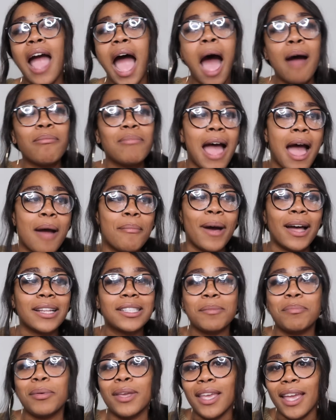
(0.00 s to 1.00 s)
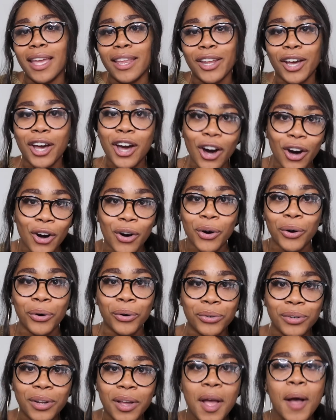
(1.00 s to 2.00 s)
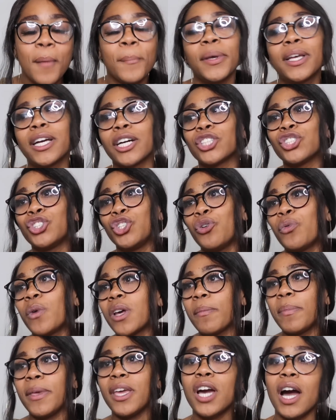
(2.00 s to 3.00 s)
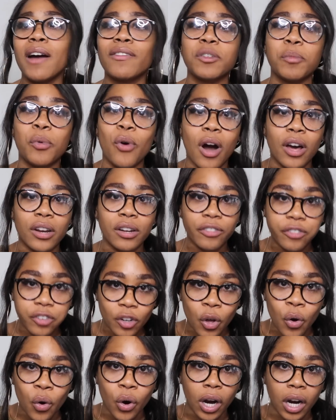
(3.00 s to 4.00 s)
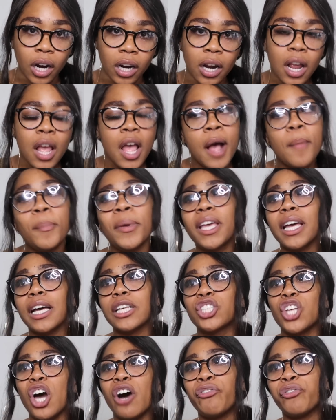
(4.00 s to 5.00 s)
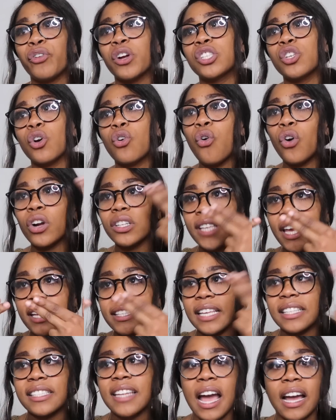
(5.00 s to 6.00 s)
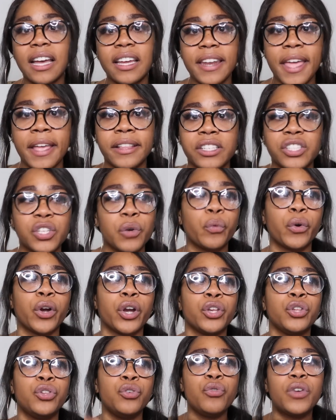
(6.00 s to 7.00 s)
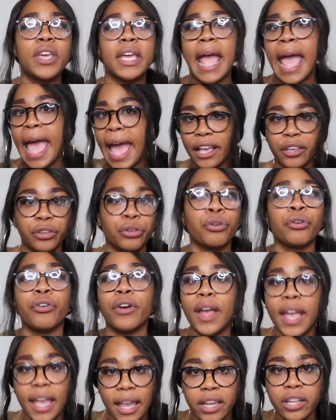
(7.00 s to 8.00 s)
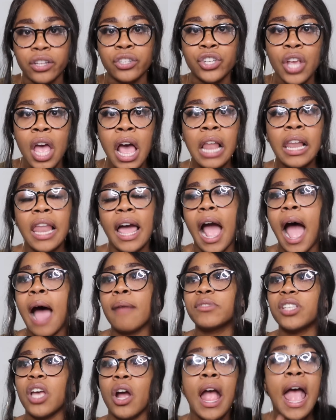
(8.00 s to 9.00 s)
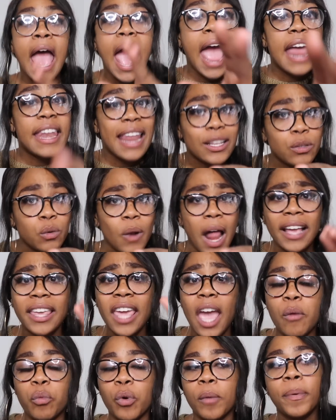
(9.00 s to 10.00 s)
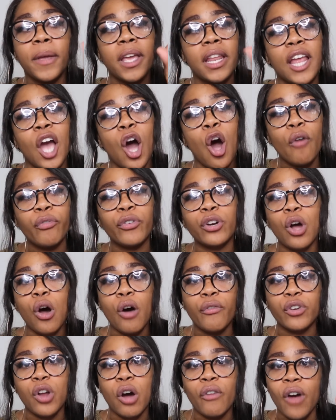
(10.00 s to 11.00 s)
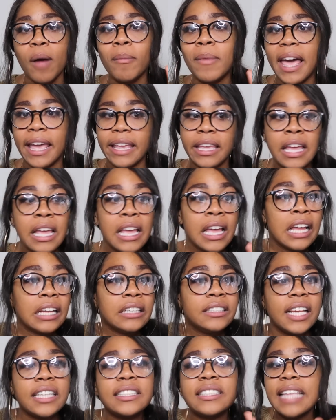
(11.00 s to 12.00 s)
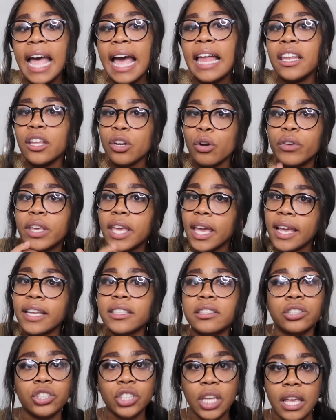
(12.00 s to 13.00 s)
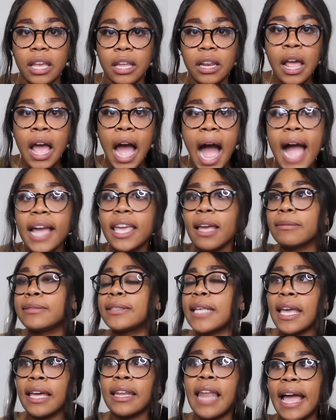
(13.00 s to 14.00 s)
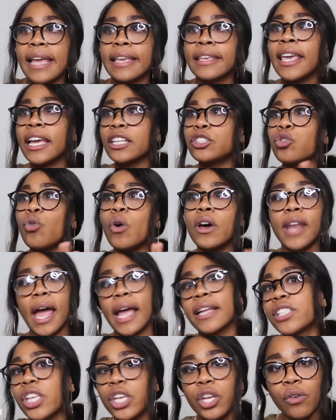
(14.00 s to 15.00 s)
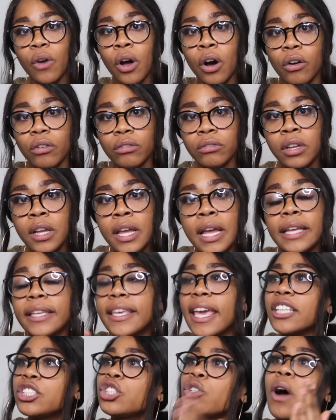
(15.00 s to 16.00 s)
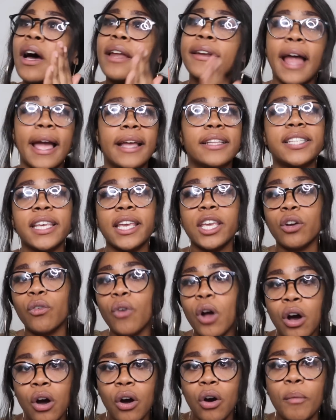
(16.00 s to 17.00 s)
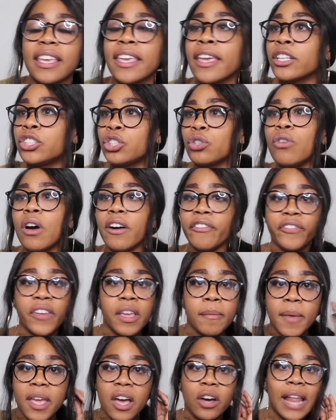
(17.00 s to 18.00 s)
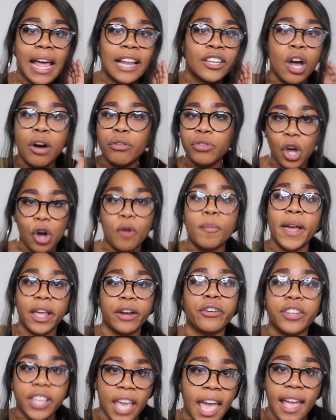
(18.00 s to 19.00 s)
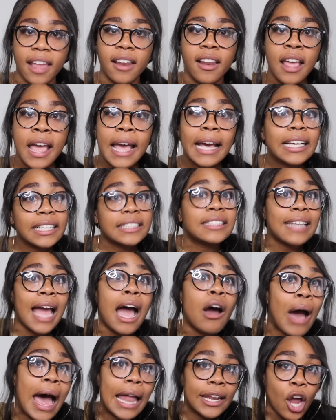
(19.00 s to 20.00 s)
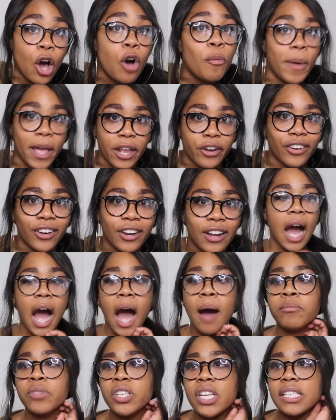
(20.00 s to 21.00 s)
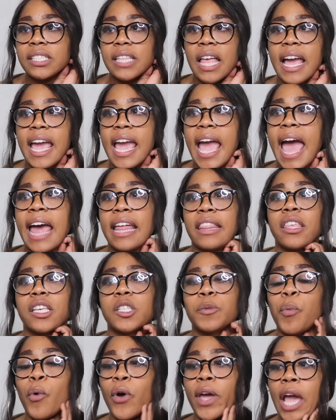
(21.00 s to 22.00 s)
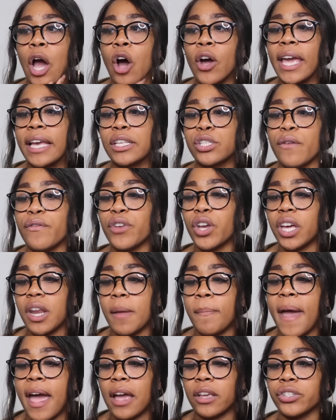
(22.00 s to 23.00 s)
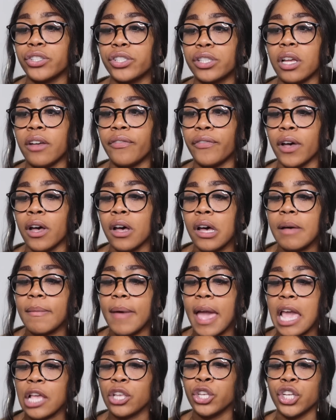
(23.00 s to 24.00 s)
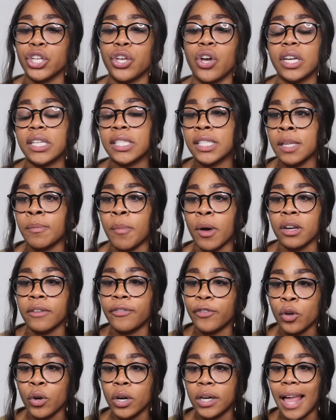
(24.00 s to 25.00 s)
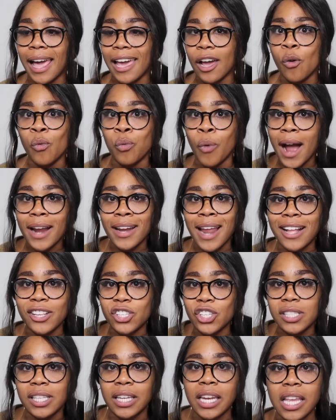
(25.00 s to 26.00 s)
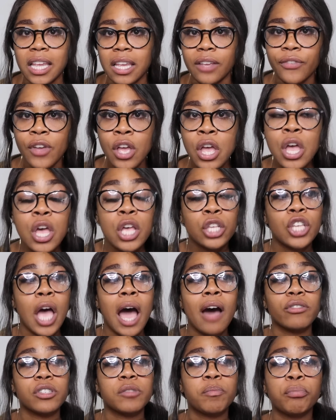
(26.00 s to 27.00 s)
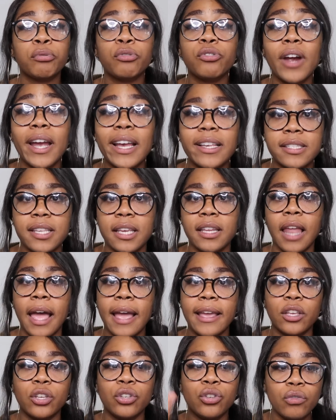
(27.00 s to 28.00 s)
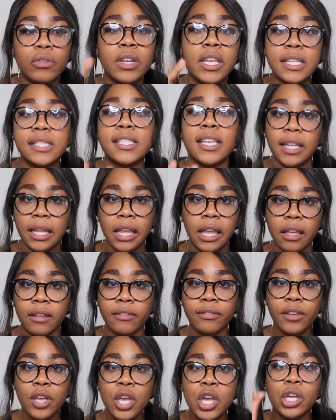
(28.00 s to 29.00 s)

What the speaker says: I'm not about to be in the cold because you wanna be comfortable on the floor because your frontal cortex has not connected to where you can act your age. Like, I'm sorry. And that's what I kept repeating over and over and over. I'm like, this that little kid shit. I kept saying like, get you a 19-year-old. Get you a 19-year-old. Get you a female that don't know better yet. Because now I know better. I'm just like, at this point, okay, so if you're going to pack your stuff up and you're going to sleep on the floor, like, why not just leave? So I was pressing, like, you need to leave.